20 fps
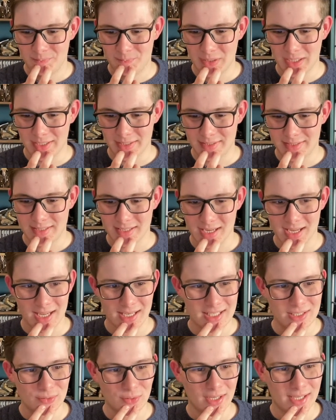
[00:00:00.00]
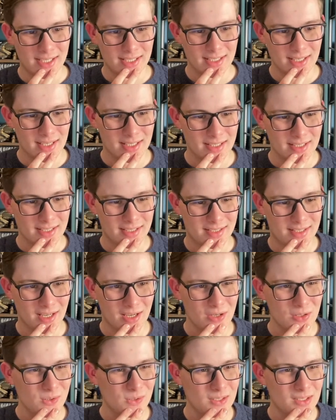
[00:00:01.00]
but anyway,
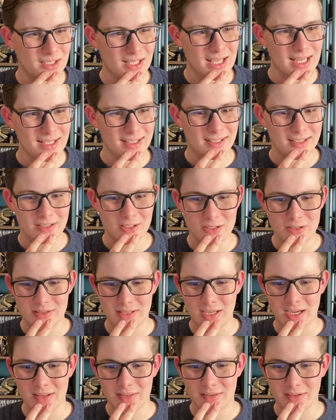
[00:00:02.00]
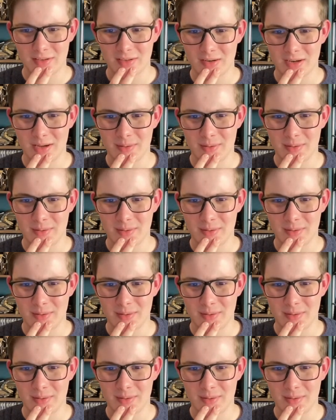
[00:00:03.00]
so let's do the other.